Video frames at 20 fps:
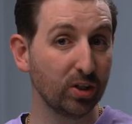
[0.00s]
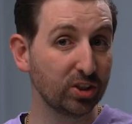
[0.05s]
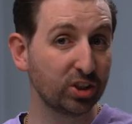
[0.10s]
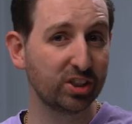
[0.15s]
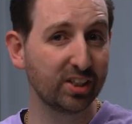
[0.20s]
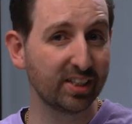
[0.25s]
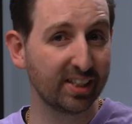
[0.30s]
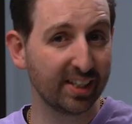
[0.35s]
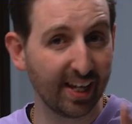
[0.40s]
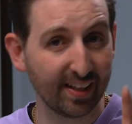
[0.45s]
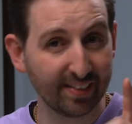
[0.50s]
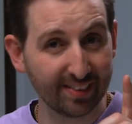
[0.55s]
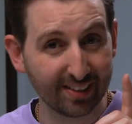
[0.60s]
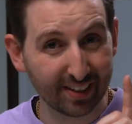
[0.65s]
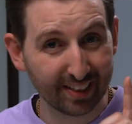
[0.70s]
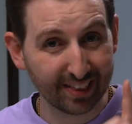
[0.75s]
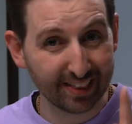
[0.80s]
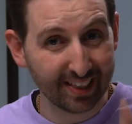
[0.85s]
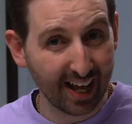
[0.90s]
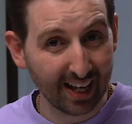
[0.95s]
Watch to the end,
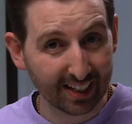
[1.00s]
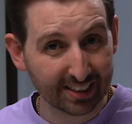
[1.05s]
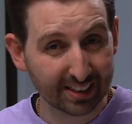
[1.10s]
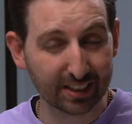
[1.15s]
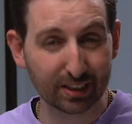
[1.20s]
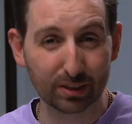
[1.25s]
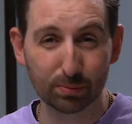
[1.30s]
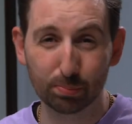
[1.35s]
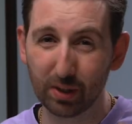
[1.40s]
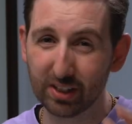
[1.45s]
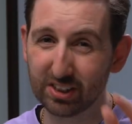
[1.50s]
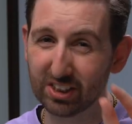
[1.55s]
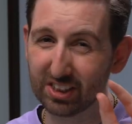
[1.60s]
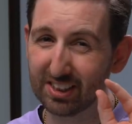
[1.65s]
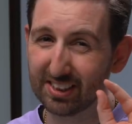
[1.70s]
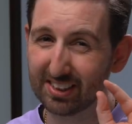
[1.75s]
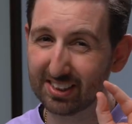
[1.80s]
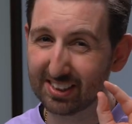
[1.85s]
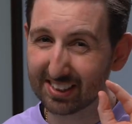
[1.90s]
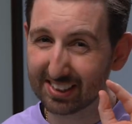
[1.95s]
the last
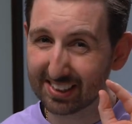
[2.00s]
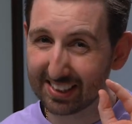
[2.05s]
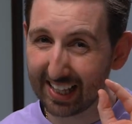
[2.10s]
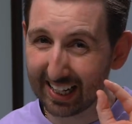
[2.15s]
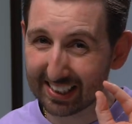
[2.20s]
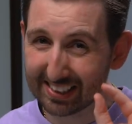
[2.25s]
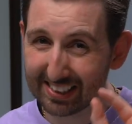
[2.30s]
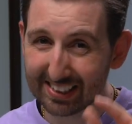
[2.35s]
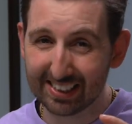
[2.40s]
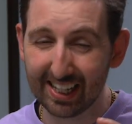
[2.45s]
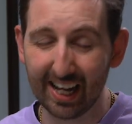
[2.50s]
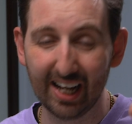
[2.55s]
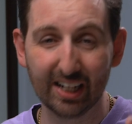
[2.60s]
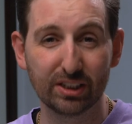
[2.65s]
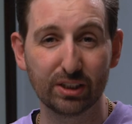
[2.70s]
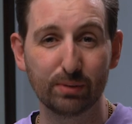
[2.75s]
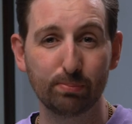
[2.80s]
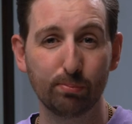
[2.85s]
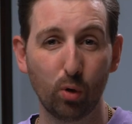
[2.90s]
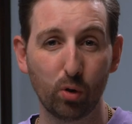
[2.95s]
expression is just that
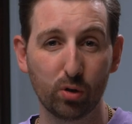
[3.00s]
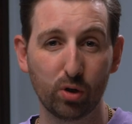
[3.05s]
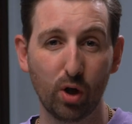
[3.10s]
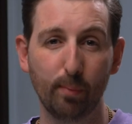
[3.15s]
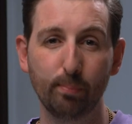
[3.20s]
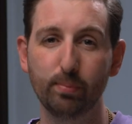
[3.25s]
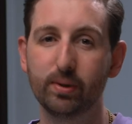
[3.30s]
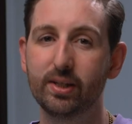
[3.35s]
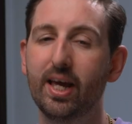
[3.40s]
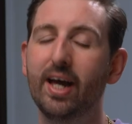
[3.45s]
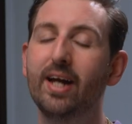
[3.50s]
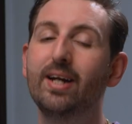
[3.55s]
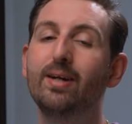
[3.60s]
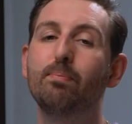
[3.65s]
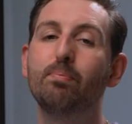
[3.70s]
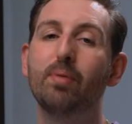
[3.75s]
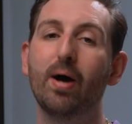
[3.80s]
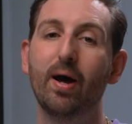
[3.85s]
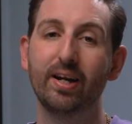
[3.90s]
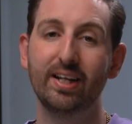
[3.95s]
touch more
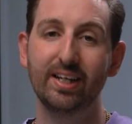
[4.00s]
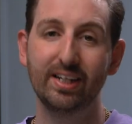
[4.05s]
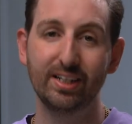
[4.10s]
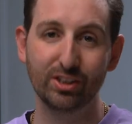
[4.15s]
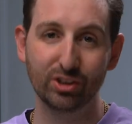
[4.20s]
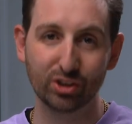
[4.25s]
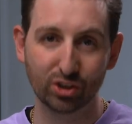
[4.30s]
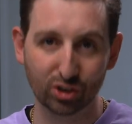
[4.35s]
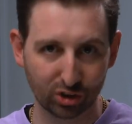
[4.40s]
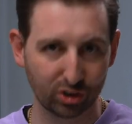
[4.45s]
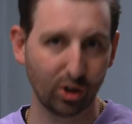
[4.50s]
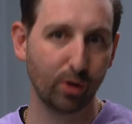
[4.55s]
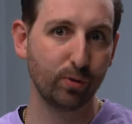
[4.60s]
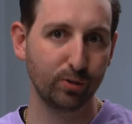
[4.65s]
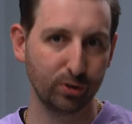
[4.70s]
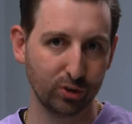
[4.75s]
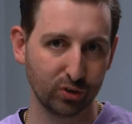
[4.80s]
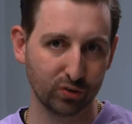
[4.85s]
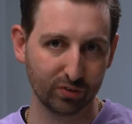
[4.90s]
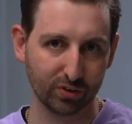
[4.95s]
complicated, but it is so
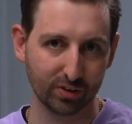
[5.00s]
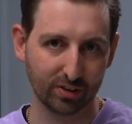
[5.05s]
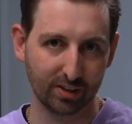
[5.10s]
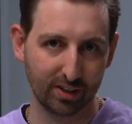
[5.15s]
useful.